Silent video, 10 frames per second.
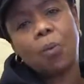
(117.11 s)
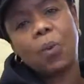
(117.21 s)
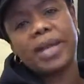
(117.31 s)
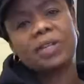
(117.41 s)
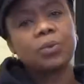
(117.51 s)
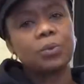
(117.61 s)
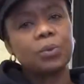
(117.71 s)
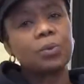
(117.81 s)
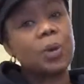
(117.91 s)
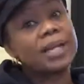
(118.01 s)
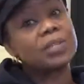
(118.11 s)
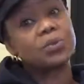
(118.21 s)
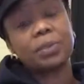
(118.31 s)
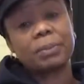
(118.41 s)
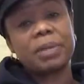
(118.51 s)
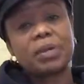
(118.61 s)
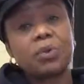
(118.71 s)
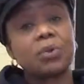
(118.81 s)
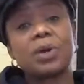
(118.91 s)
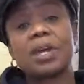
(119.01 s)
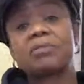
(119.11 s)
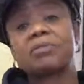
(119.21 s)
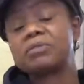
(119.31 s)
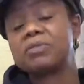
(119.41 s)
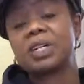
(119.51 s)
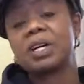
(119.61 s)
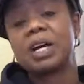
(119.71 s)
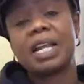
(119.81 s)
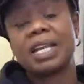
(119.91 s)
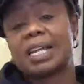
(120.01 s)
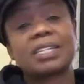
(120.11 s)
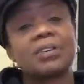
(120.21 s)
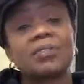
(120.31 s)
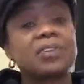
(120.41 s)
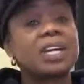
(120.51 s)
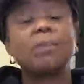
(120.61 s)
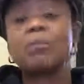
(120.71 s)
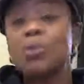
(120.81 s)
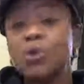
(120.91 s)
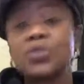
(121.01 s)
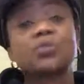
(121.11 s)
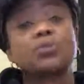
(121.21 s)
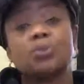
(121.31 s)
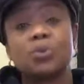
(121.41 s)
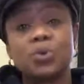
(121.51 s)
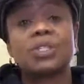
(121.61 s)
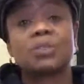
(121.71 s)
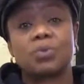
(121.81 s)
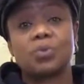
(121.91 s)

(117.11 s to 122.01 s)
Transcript: white women who have, like South Africa, most